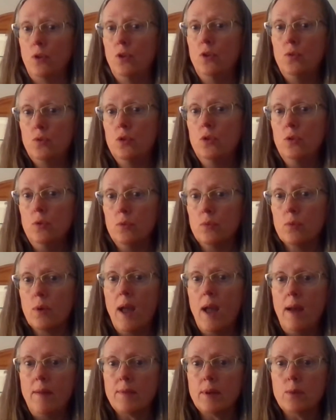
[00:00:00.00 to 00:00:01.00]
You do
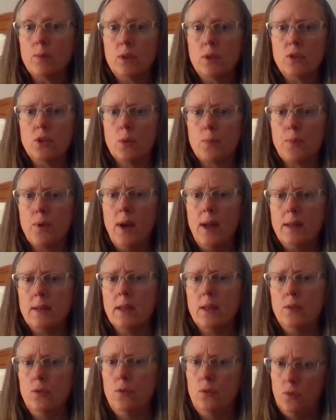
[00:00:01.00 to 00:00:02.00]
have it when you're
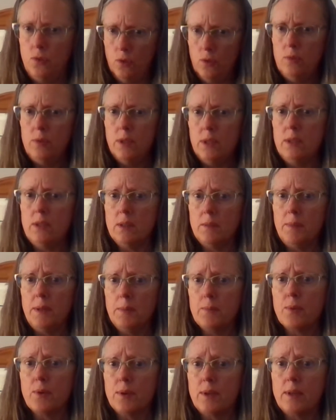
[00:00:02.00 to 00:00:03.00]
pregnant. You do need to
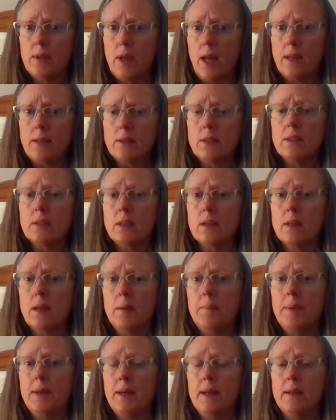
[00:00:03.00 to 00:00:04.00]
be protected
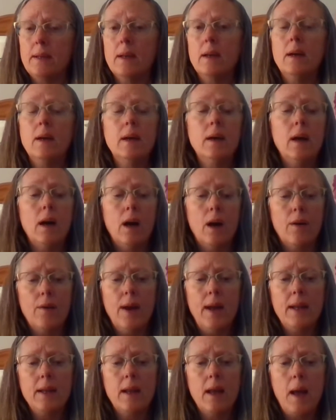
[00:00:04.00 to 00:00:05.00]
a bit.
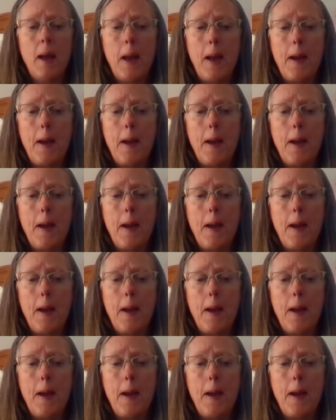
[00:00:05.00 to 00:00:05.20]
All right?